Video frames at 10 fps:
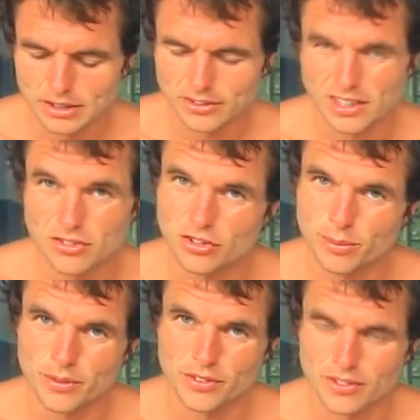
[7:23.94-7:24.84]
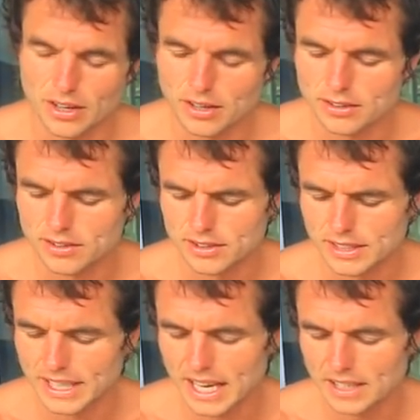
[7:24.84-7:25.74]
just need to chop off the start
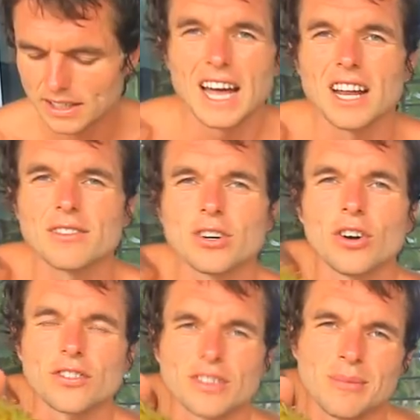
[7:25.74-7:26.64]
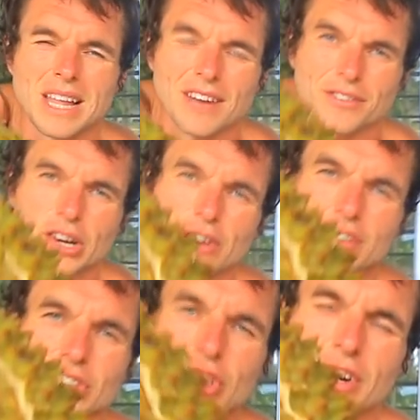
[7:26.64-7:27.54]
and the end. And I've got some
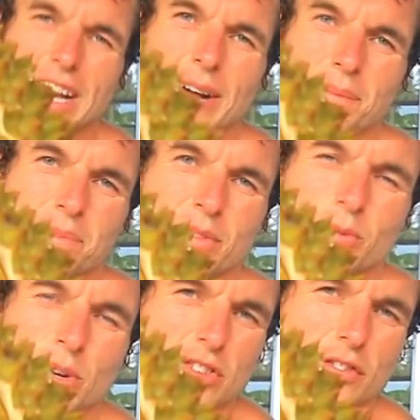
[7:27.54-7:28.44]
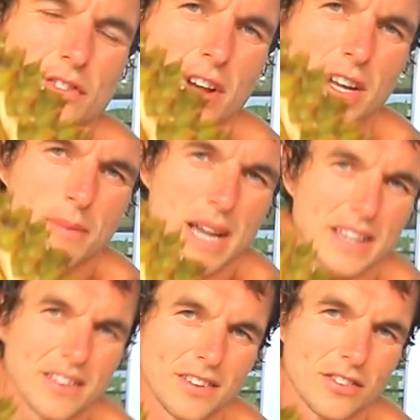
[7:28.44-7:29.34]
leftover durian, which, if you don't know about
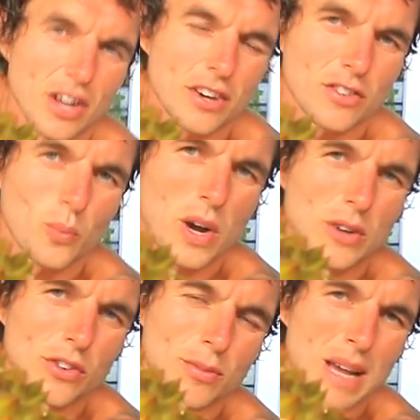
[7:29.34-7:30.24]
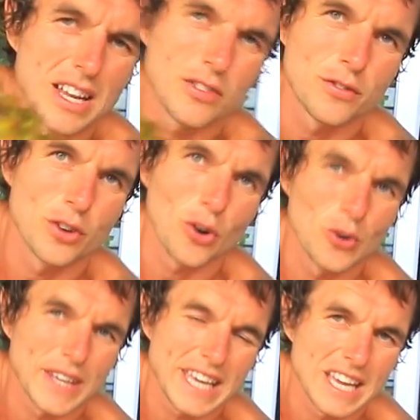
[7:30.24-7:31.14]
this, it's known as the world's smelliest fruit,
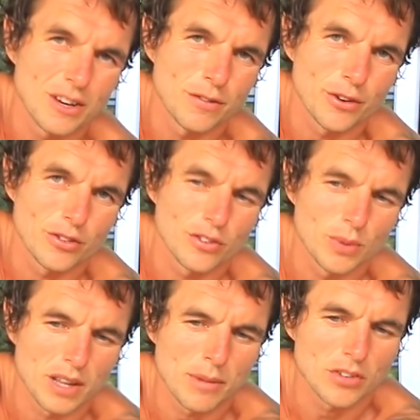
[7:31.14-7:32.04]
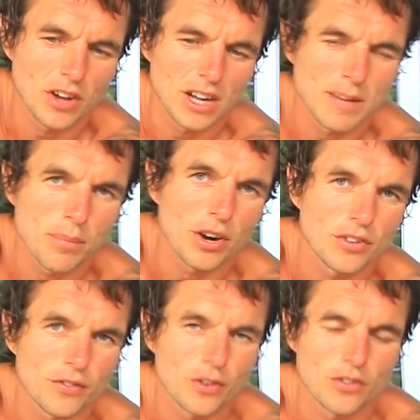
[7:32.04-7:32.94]
or the king of fruits. It's one of the most highly
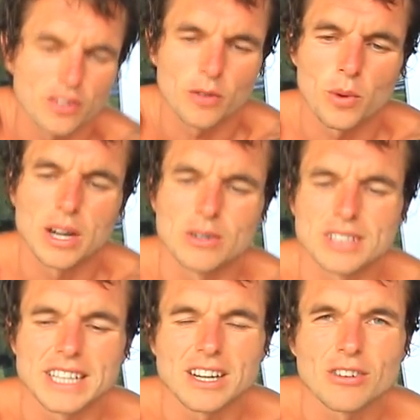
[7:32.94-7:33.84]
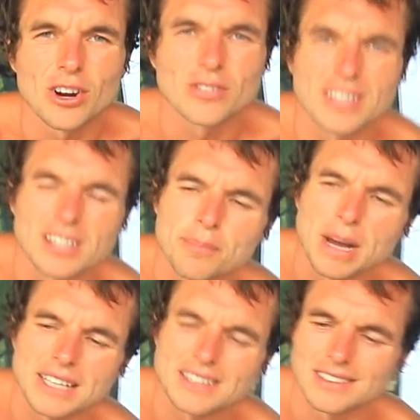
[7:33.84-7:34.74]
prized fruits in the world, and it grows in an
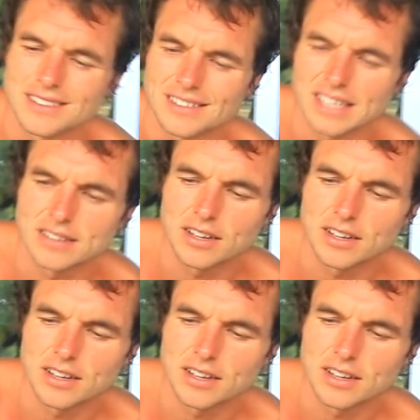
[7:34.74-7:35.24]
abundance in